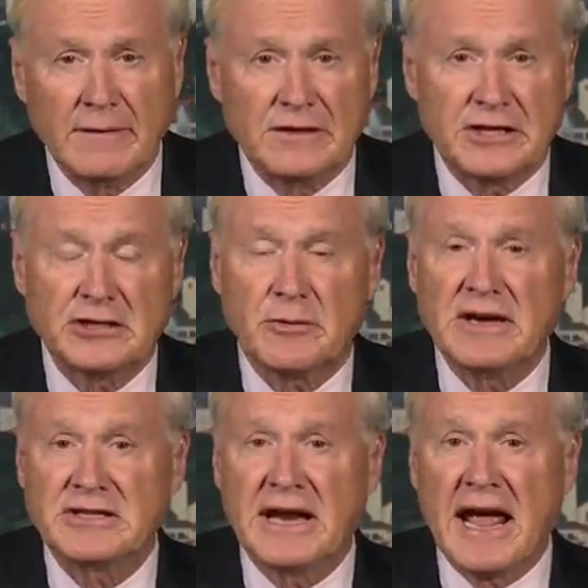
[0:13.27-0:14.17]
The
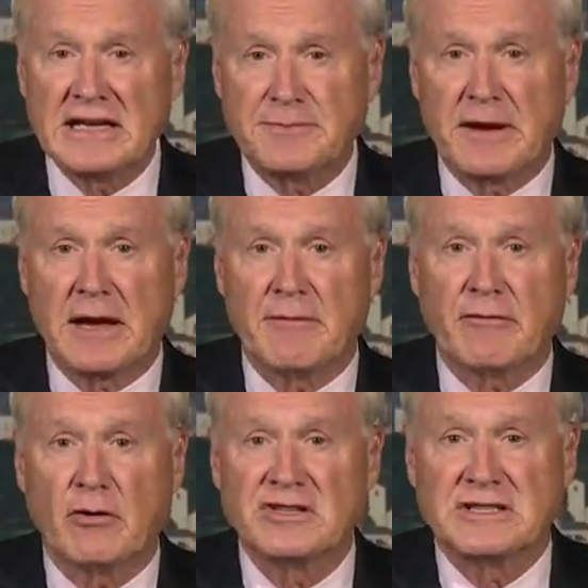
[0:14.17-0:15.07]
situation has become, of course,